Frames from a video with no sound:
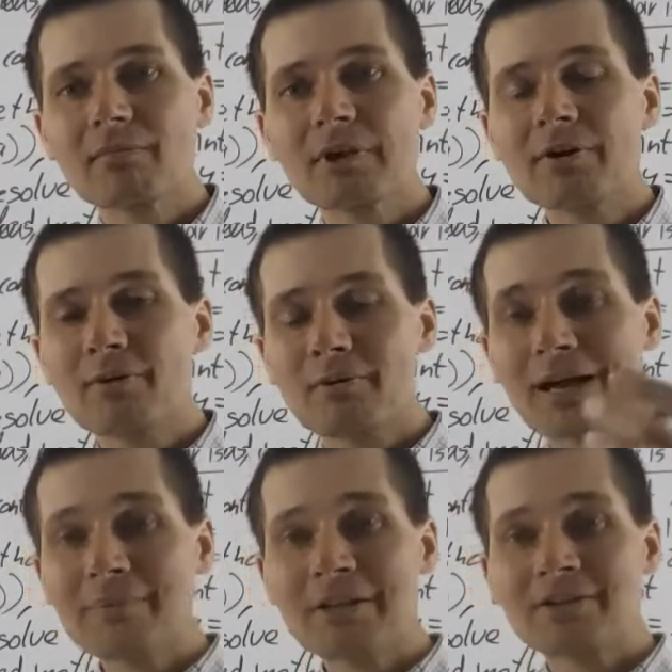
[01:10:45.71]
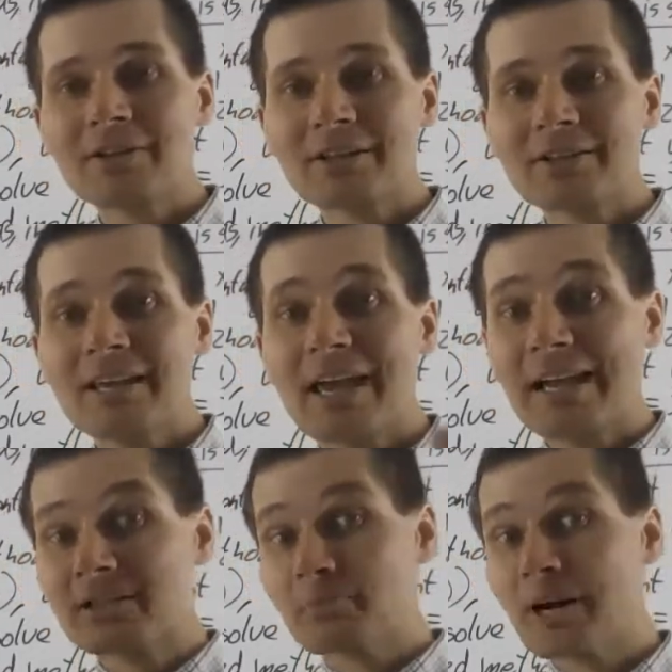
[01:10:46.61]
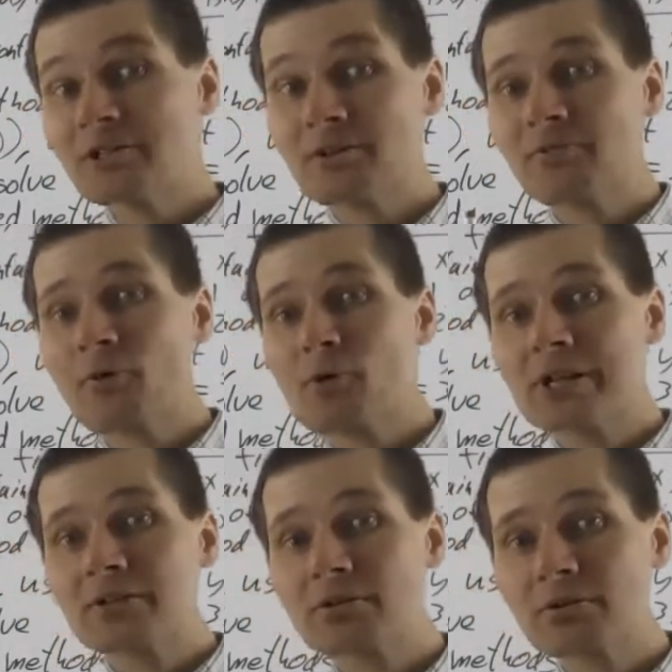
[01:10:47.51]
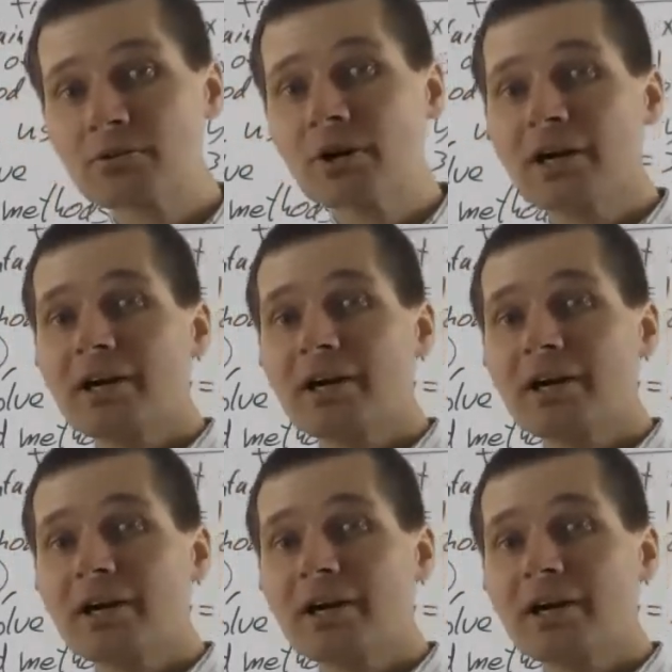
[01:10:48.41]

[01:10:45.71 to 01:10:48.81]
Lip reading: mean the expression 42